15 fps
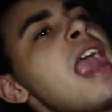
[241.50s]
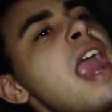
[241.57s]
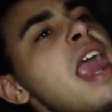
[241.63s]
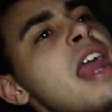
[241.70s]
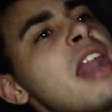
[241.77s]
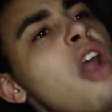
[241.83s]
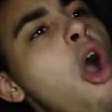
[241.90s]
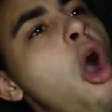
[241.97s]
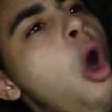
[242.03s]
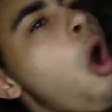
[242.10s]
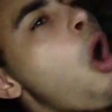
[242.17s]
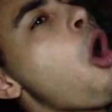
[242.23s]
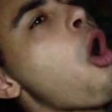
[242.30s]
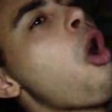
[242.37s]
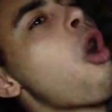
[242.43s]
in
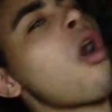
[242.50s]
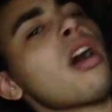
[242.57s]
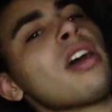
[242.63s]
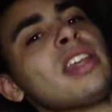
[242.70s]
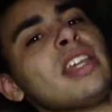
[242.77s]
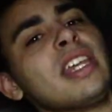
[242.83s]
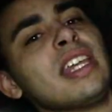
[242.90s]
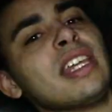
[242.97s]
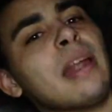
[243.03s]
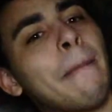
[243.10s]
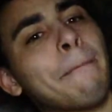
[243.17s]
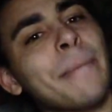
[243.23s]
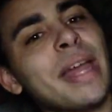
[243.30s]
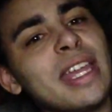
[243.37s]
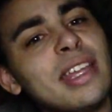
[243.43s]
awe, in
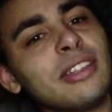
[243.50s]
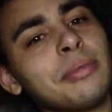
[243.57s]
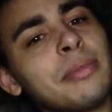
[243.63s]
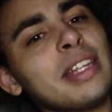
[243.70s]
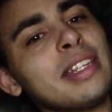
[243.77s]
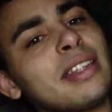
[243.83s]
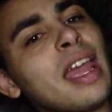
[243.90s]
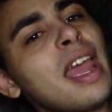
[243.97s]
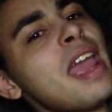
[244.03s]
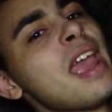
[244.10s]
amazement.